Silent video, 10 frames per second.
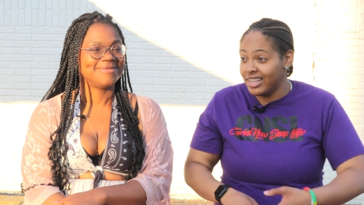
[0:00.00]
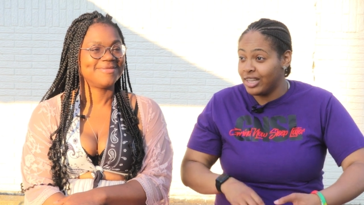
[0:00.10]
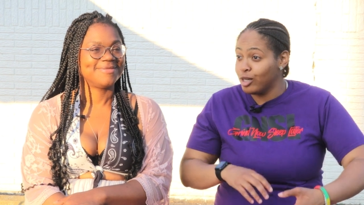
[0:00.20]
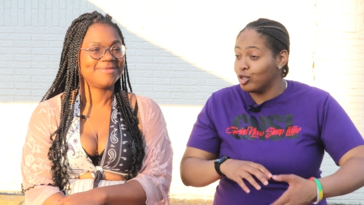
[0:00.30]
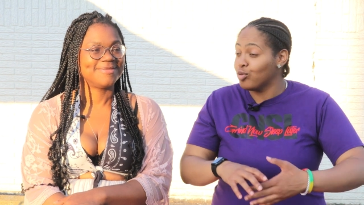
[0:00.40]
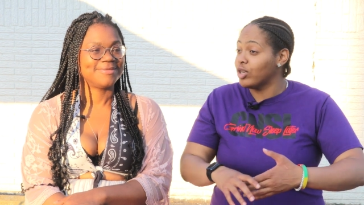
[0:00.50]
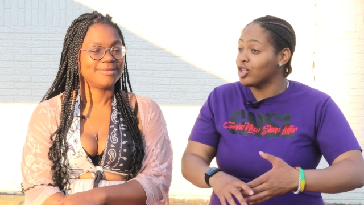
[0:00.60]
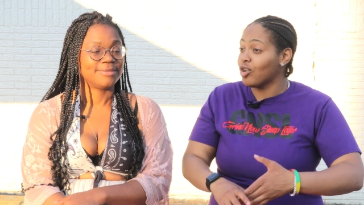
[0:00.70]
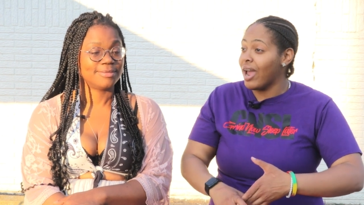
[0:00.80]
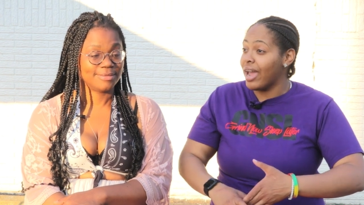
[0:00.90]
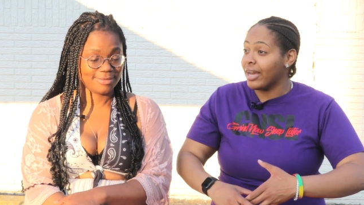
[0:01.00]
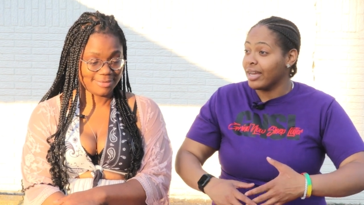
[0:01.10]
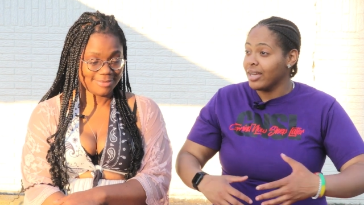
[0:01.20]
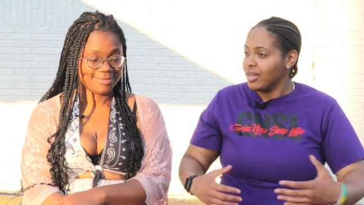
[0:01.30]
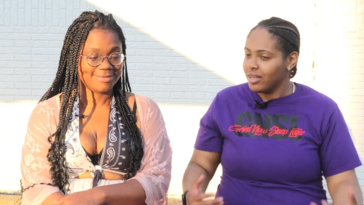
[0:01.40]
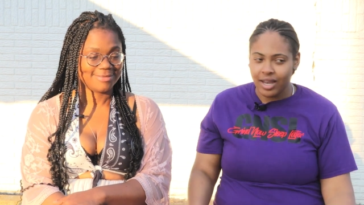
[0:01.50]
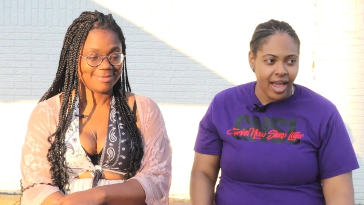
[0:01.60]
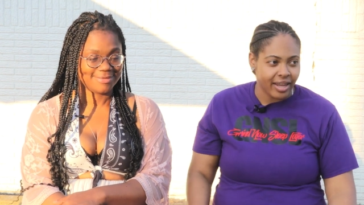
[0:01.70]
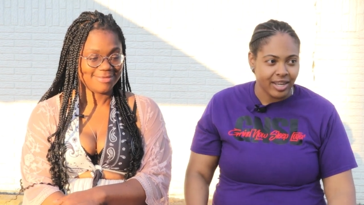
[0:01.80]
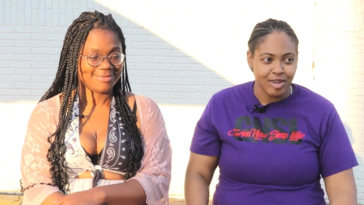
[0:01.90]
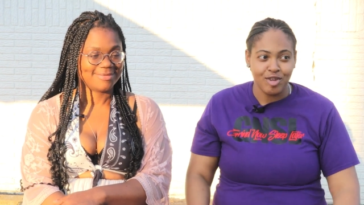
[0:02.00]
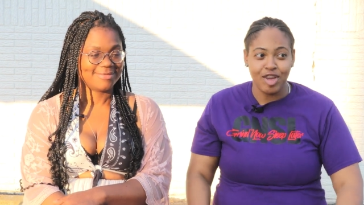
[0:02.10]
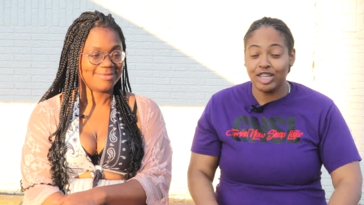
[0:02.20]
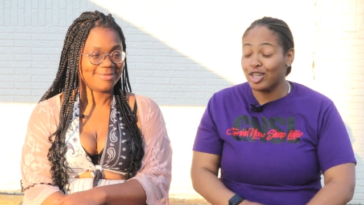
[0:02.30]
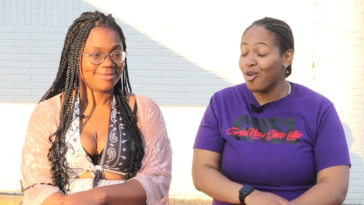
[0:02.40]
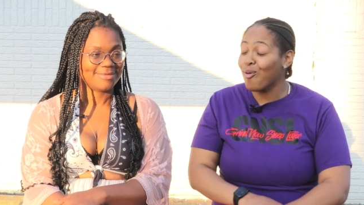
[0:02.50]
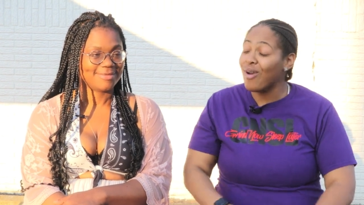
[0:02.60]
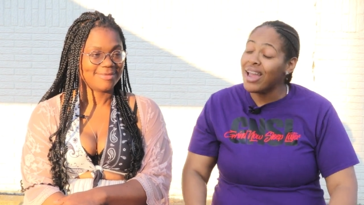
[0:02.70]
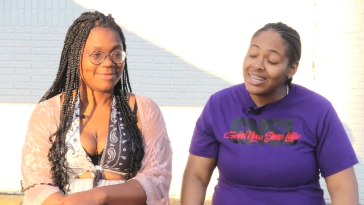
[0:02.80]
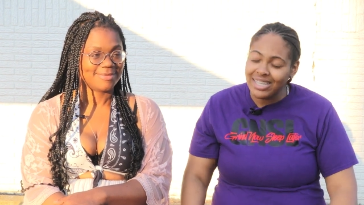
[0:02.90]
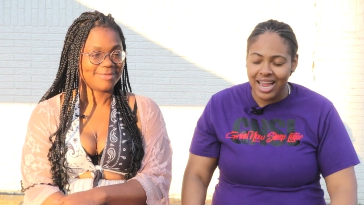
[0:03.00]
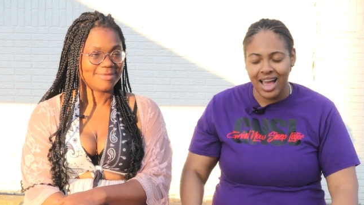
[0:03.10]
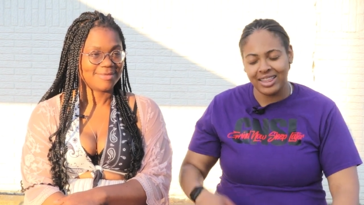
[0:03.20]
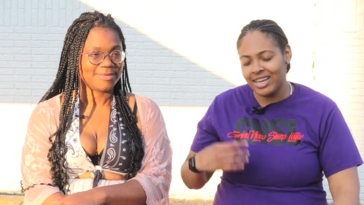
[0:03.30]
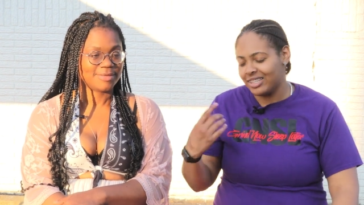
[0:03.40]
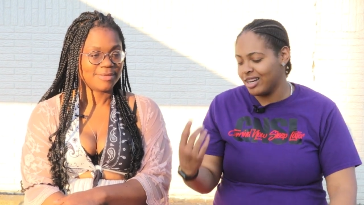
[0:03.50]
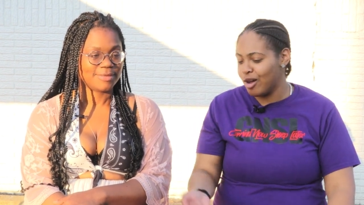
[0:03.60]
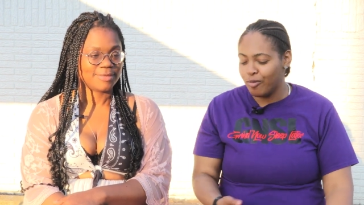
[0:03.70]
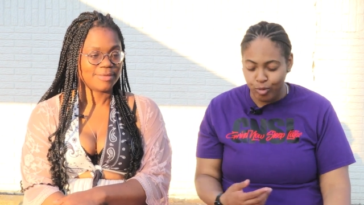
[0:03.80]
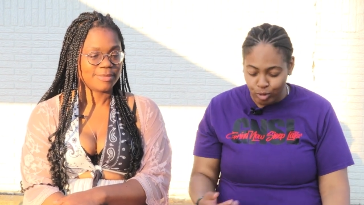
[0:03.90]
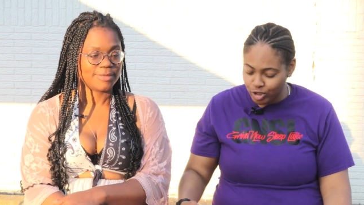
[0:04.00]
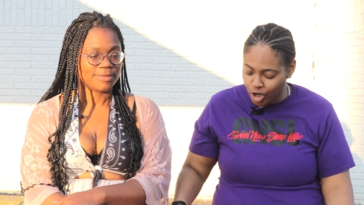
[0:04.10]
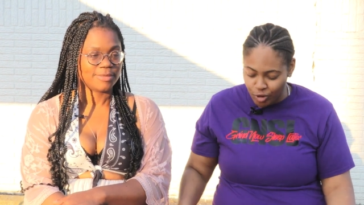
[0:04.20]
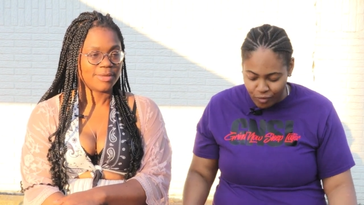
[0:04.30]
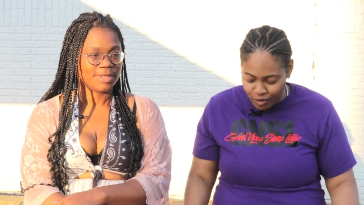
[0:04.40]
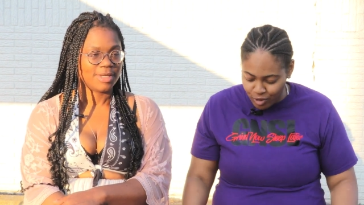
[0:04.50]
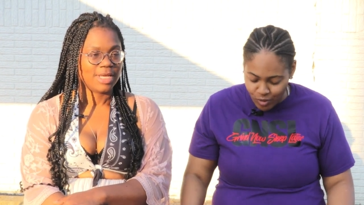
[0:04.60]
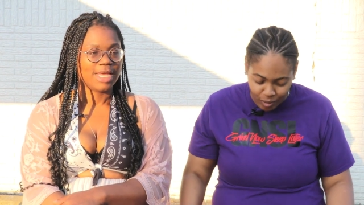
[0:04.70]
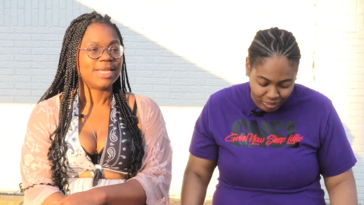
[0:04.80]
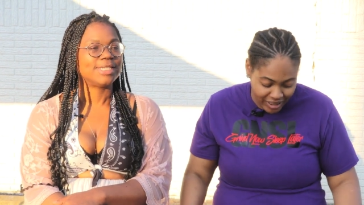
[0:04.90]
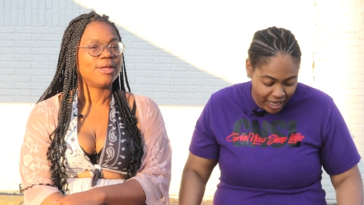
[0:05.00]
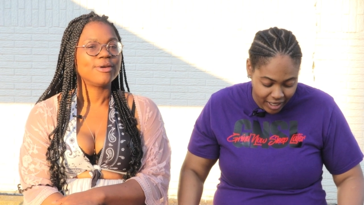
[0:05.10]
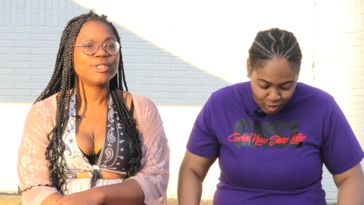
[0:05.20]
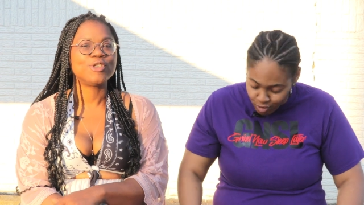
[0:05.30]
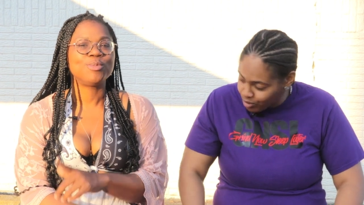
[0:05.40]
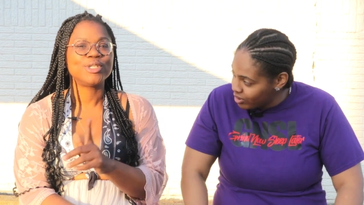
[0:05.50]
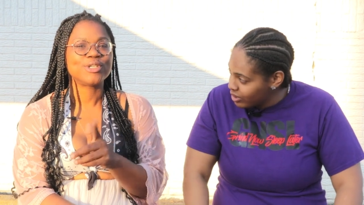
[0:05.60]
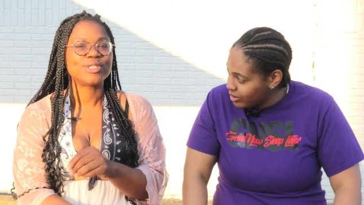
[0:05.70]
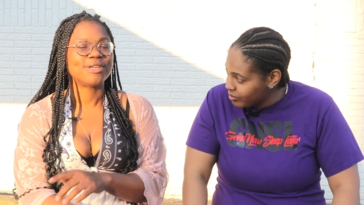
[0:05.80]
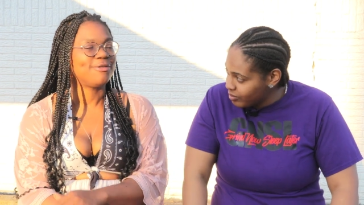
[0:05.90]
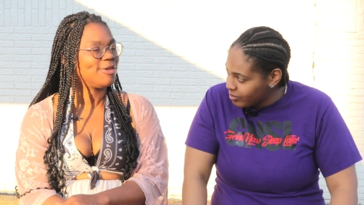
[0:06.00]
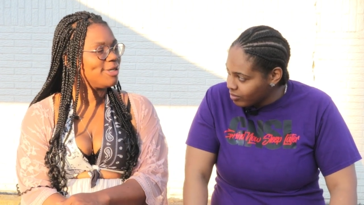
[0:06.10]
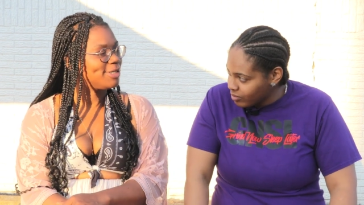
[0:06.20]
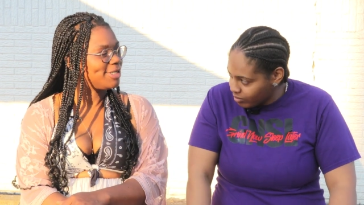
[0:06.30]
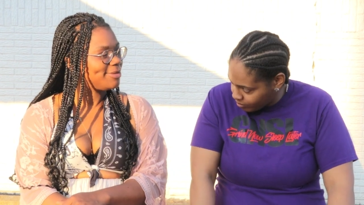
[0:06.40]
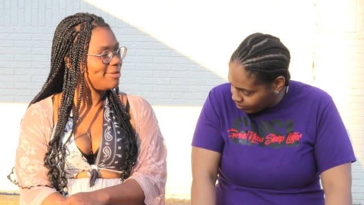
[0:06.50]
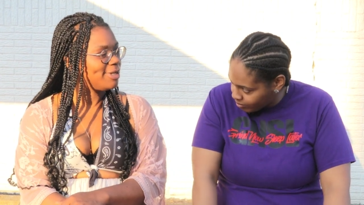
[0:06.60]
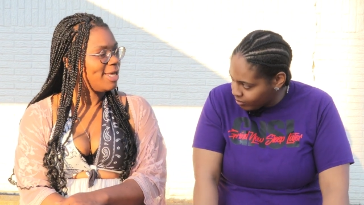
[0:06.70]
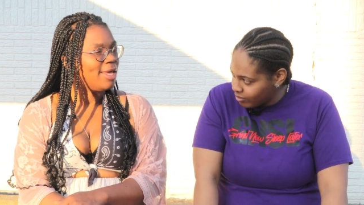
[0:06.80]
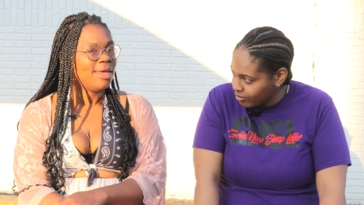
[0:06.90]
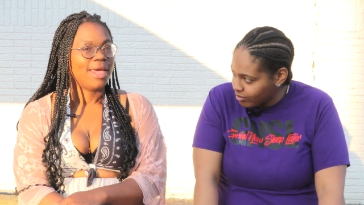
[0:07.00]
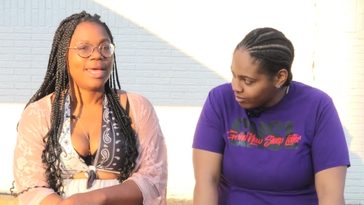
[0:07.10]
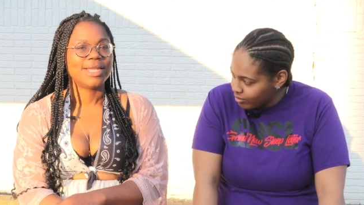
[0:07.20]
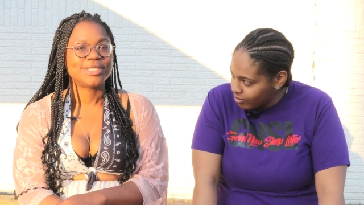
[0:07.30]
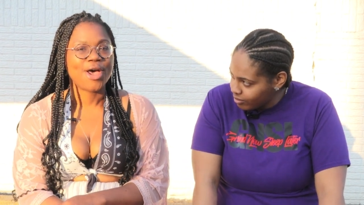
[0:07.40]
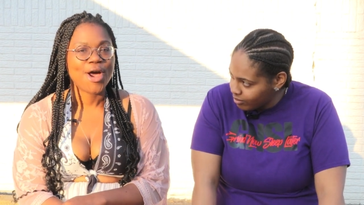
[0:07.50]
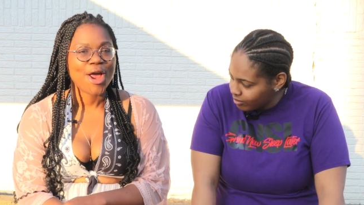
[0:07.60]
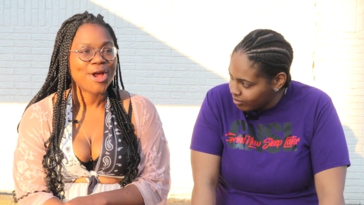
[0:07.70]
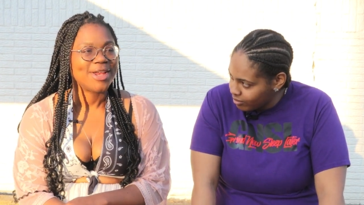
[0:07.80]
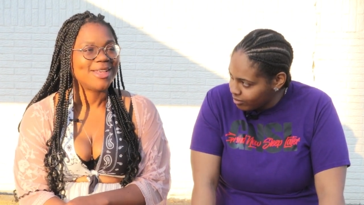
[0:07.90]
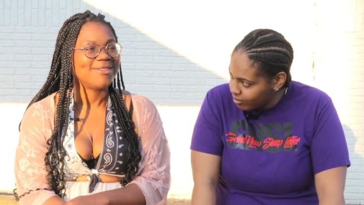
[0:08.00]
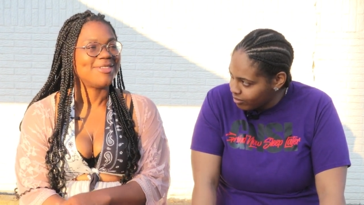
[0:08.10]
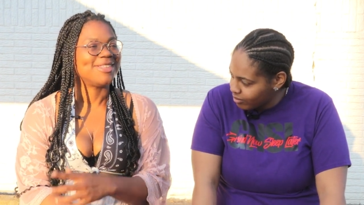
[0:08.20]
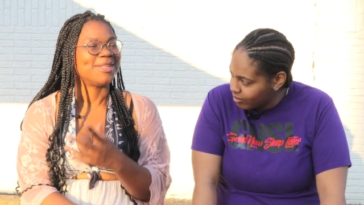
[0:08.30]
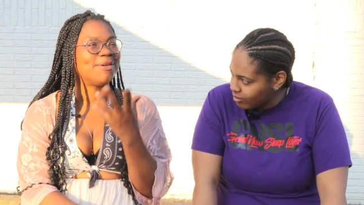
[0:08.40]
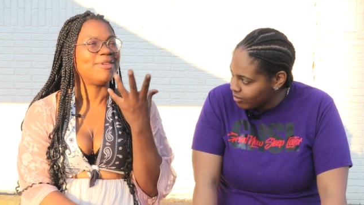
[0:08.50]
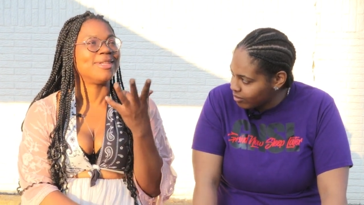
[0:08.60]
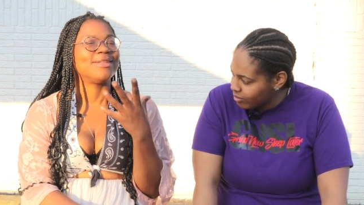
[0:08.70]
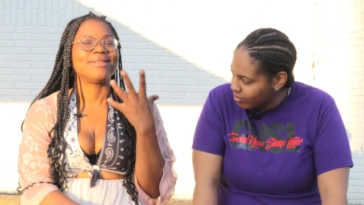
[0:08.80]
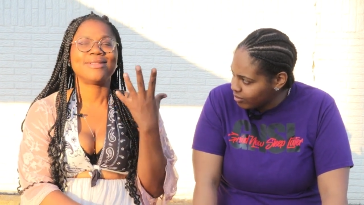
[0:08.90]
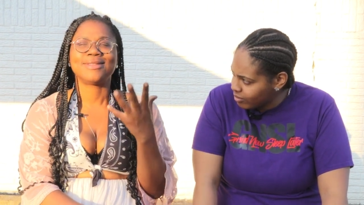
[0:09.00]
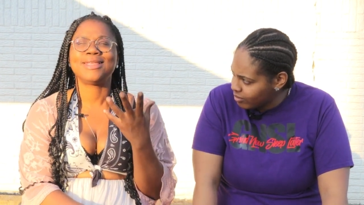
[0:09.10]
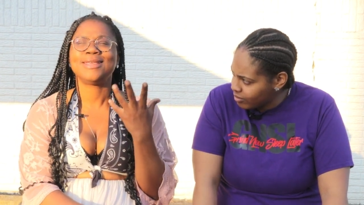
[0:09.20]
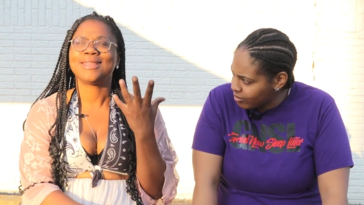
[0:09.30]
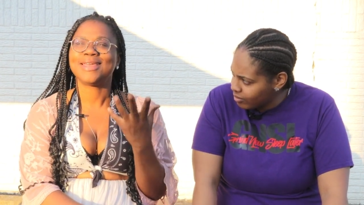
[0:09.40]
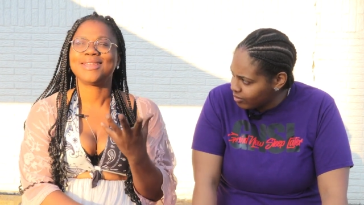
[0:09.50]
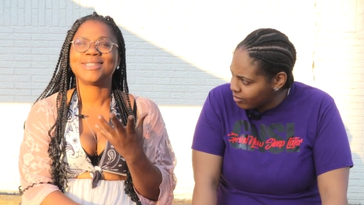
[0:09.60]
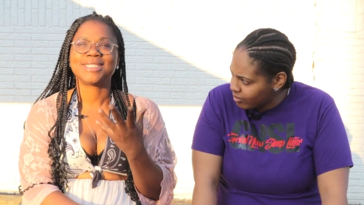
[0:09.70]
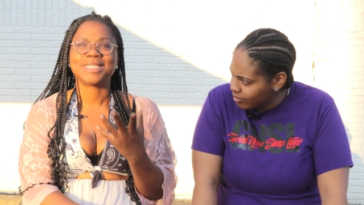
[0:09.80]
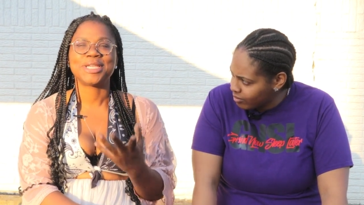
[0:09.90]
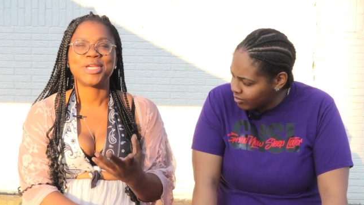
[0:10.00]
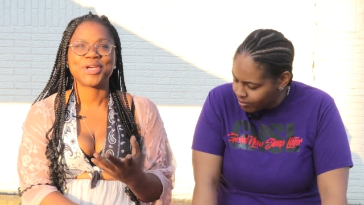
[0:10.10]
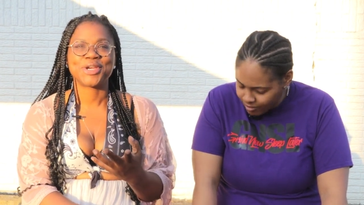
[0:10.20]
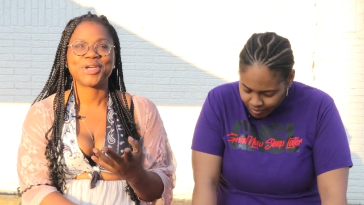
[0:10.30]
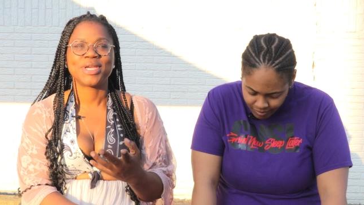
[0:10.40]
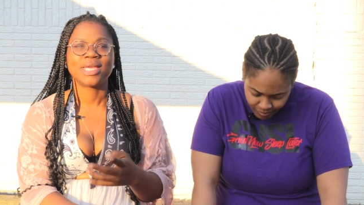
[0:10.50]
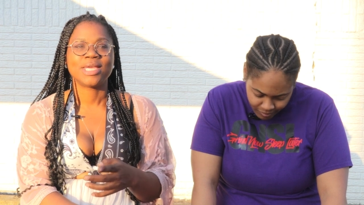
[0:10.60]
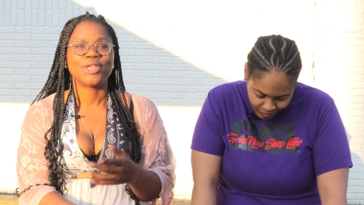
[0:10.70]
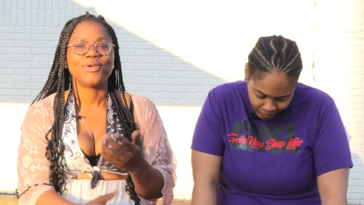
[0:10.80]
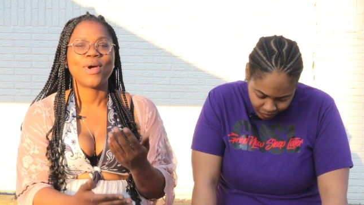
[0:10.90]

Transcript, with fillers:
Speaker 1: mm-hmm. things you attract, mm-hmm. like it's crazy how things that come full circle for you. I'm as long as you, you
Speaker 2: put yourself 1st and as hard of a, of a thing that is to hear, you